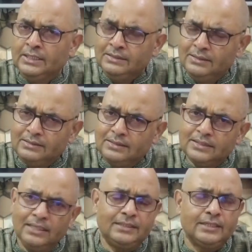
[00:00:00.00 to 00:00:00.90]
This
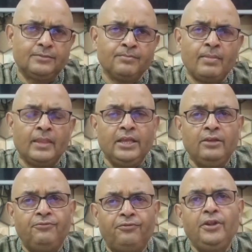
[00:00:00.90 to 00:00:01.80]
resulted
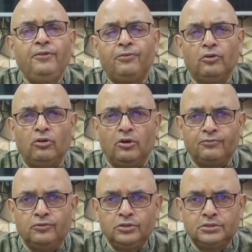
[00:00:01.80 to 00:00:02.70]
in free flow
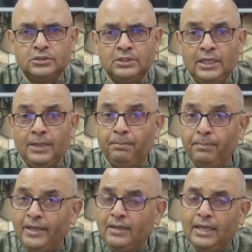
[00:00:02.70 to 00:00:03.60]
of goods,
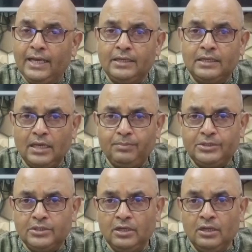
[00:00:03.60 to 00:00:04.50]
men and
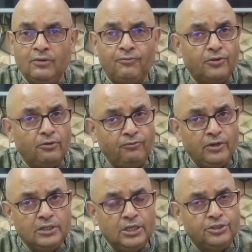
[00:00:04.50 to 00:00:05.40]
capital from
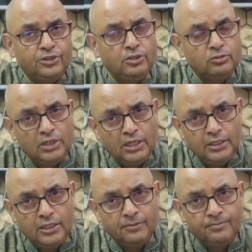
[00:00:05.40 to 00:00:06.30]
one country to the
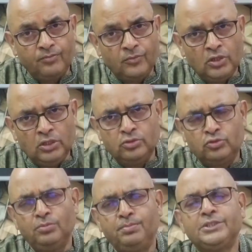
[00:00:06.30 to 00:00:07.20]
other.
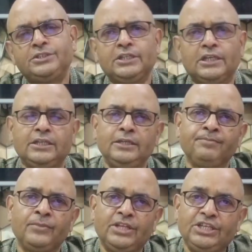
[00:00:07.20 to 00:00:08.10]
So
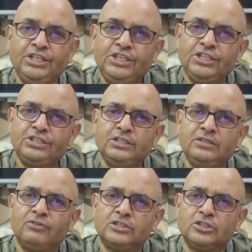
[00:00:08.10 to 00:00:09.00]
basically,
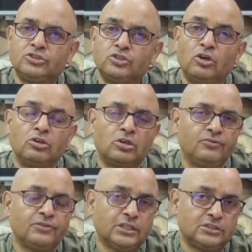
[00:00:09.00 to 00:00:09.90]
EEC was a sort
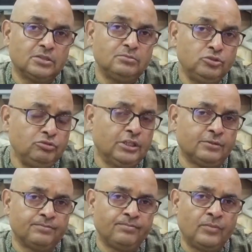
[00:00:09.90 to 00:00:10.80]
of custom
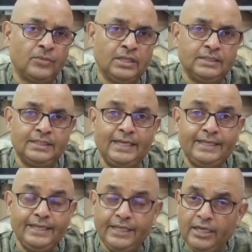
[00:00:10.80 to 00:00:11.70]
union
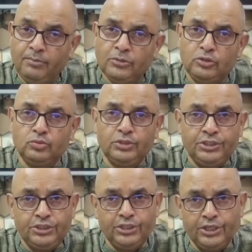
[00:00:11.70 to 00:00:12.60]
that aimed to
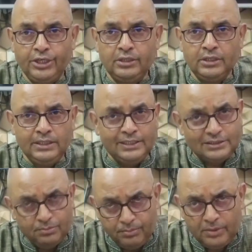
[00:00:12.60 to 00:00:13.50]
integrate
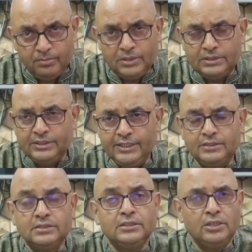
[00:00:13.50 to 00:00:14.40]
its member
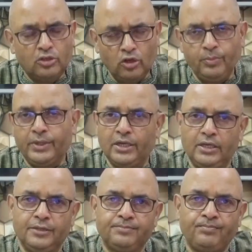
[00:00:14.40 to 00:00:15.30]
states economically.